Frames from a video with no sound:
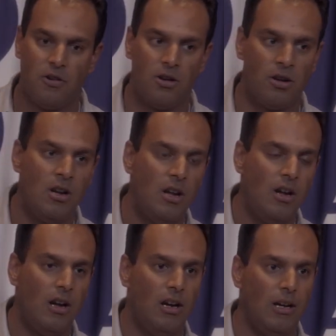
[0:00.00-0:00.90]
for
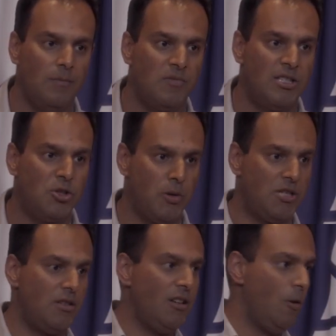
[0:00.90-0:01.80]

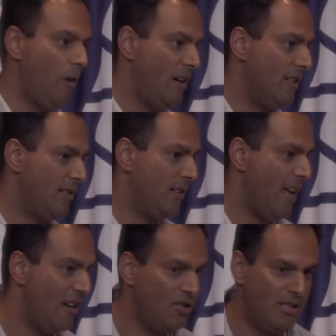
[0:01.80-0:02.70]
situational awareness in
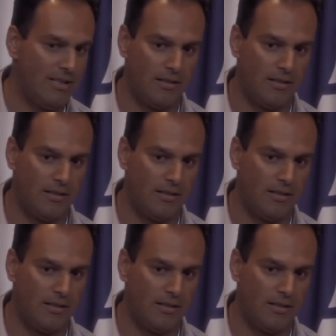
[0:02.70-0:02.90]
the energy